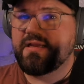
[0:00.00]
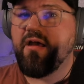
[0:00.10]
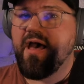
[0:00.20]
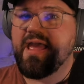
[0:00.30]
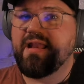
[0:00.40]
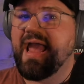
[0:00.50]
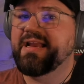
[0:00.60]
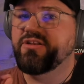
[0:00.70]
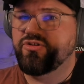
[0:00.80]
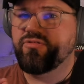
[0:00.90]
not.
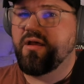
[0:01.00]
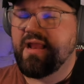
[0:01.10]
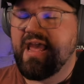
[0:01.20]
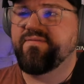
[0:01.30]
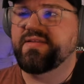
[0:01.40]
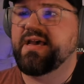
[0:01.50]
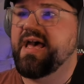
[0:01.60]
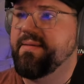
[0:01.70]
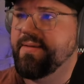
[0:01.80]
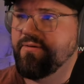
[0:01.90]
I do not have the
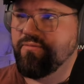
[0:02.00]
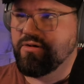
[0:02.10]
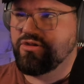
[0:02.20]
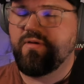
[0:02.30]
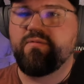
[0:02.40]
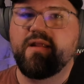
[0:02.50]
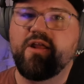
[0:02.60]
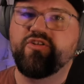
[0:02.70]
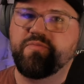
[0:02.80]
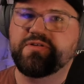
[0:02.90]
time. We're doing
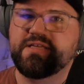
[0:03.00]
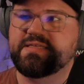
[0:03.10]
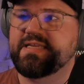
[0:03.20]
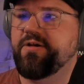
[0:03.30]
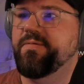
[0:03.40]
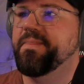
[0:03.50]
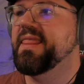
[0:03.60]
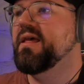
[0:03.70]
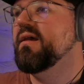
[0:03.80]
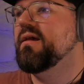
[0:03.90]
100% steal.
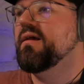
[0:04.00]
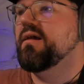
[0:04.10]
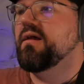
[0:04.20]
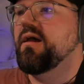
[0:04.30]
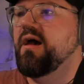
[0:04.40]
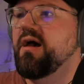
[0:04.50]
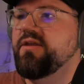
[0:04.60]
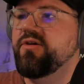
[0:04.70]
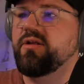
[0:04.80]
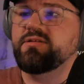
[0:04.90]

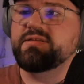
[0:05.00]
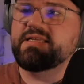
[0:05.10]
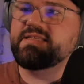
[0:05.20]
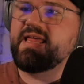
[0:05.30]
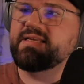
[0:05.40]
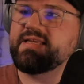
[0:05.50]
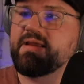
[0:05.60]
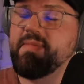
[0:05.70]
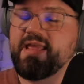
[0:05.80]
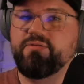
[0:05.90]
You can also set things
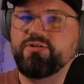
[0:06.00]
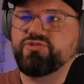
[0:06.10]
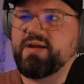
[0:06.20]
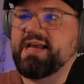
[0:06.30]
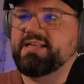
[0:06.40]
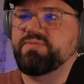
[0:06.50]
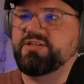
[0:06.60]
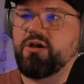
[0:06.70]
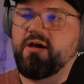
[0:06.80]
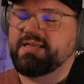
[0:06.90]
like manual trance,
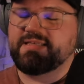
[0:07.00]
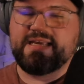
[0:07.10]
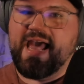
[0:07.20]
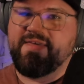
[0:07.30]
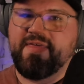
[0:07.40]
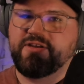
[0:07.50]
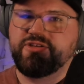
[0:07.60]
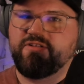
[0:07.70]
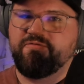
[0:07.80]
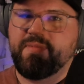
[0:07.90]
which honestly I think
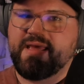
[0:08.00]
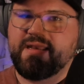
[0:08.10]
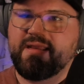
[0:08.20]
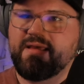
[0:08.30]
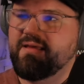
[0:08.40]
should have been